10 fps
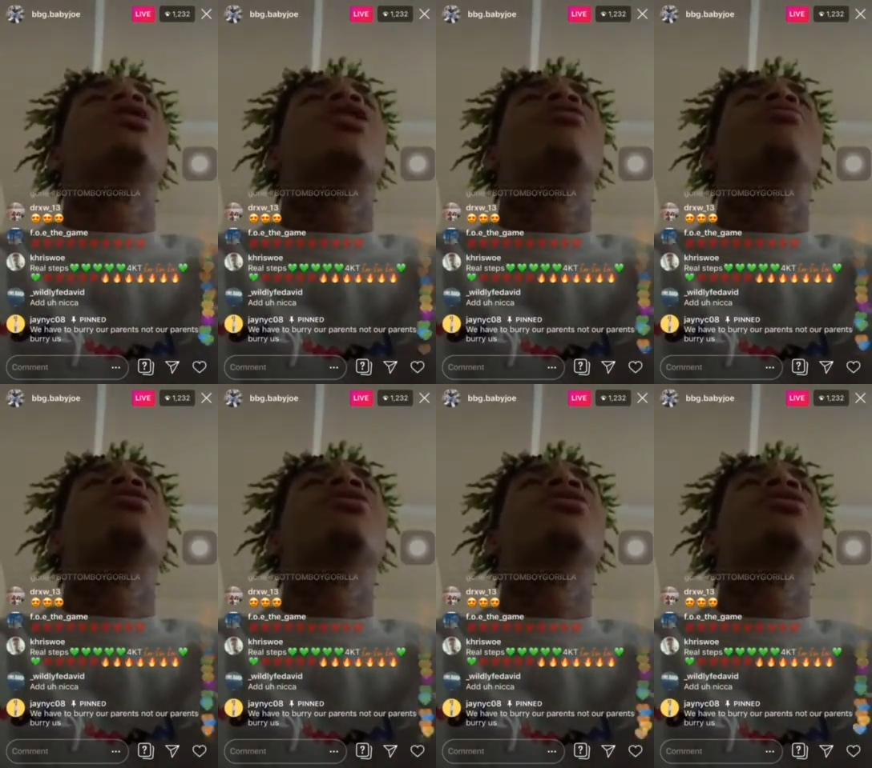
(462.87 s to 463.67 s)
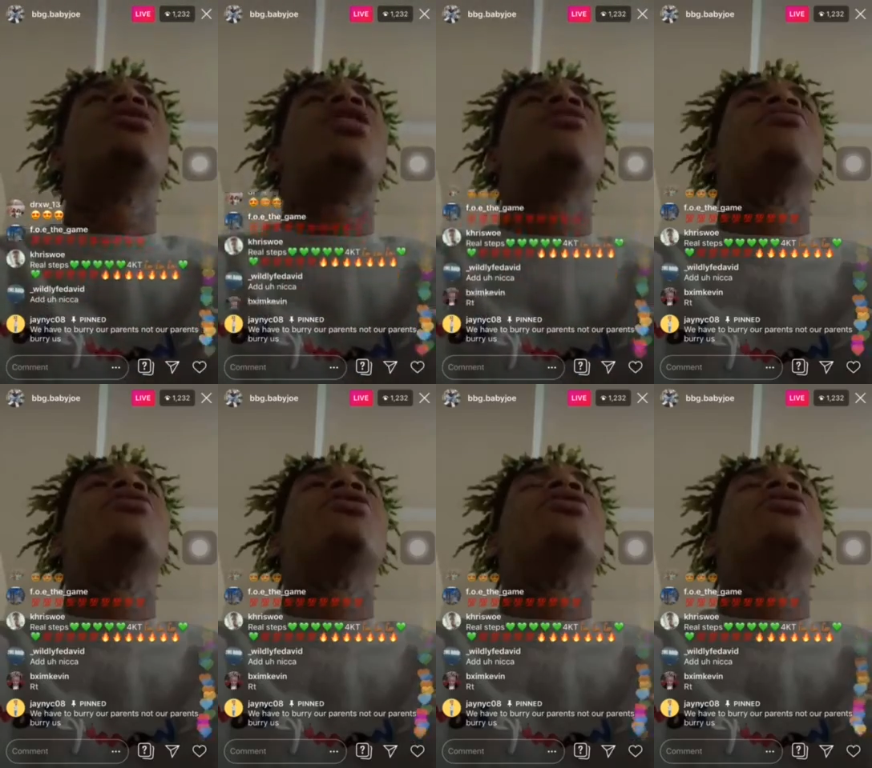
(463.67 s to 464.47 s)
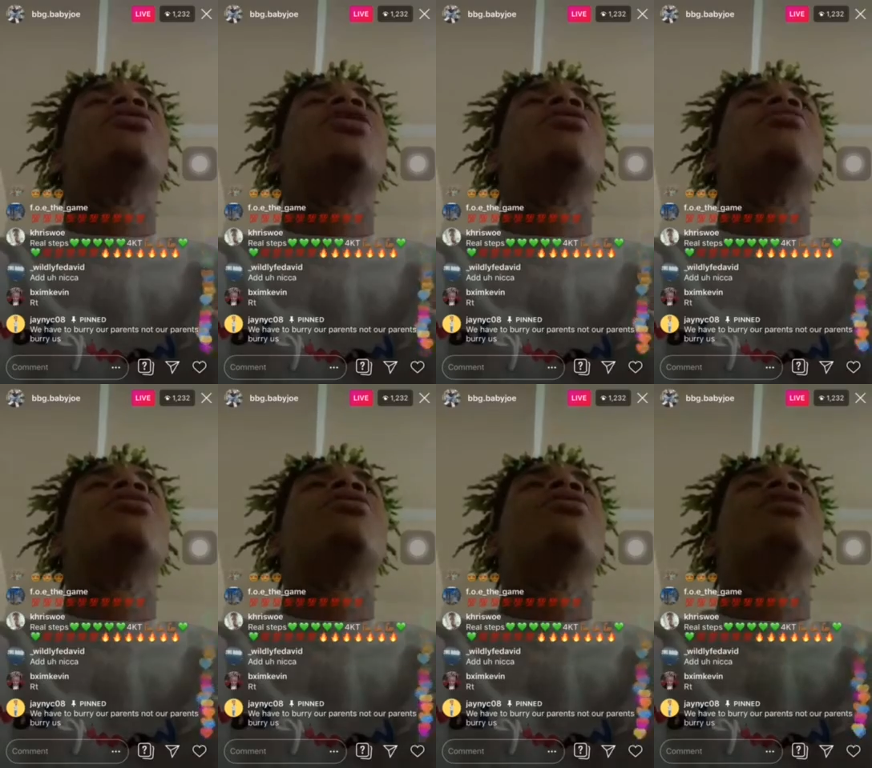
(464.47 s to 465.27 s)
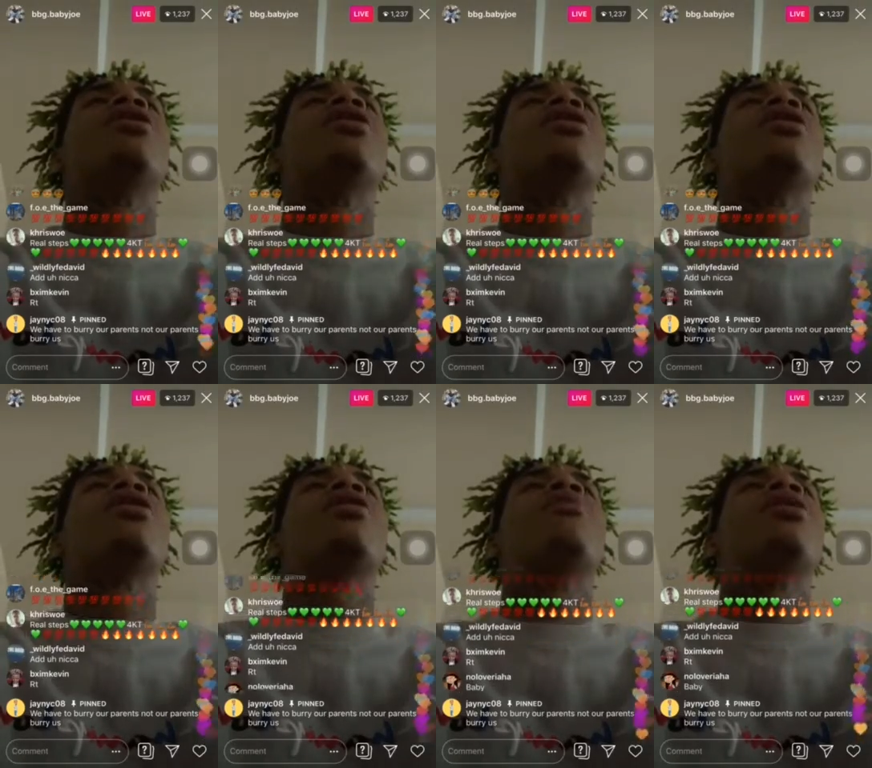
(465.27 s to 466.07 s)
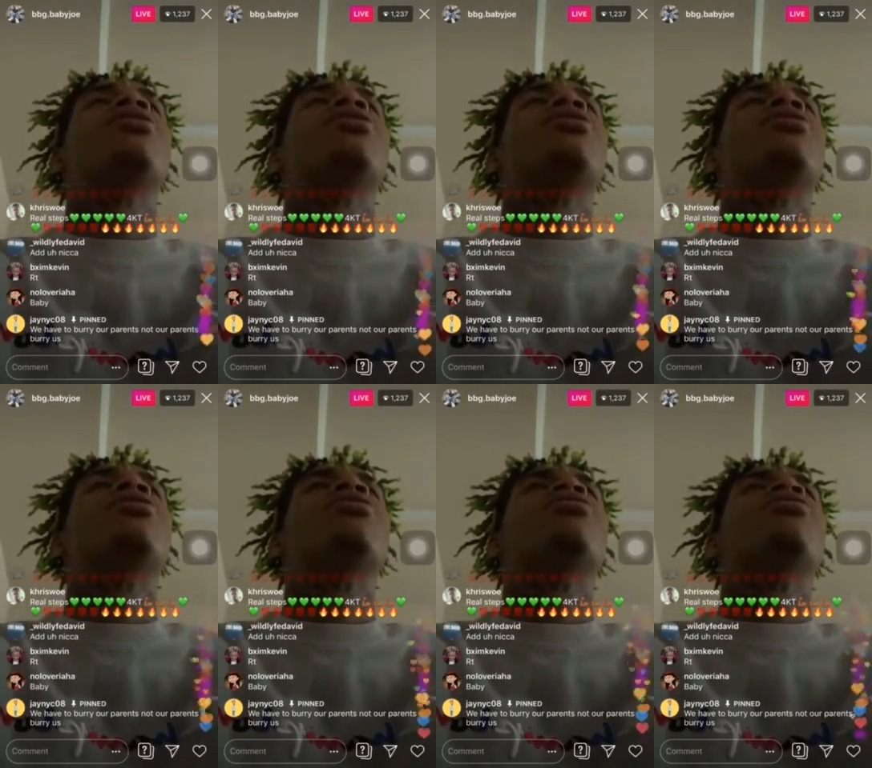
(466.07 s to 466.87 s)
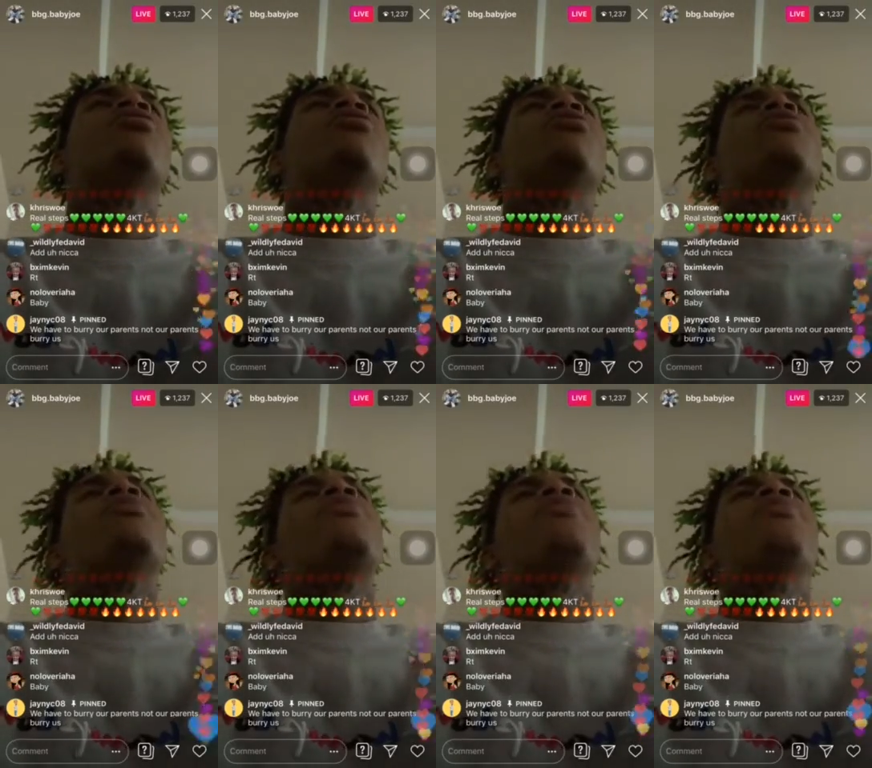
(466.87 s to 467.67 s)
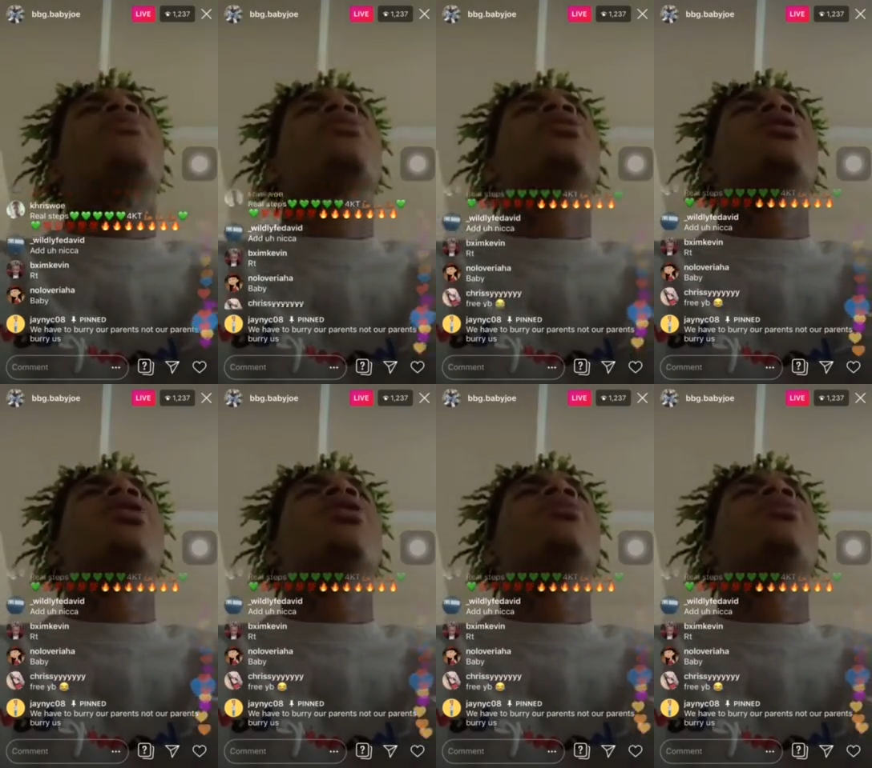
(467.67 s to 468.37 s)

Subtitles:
(no speaker visible)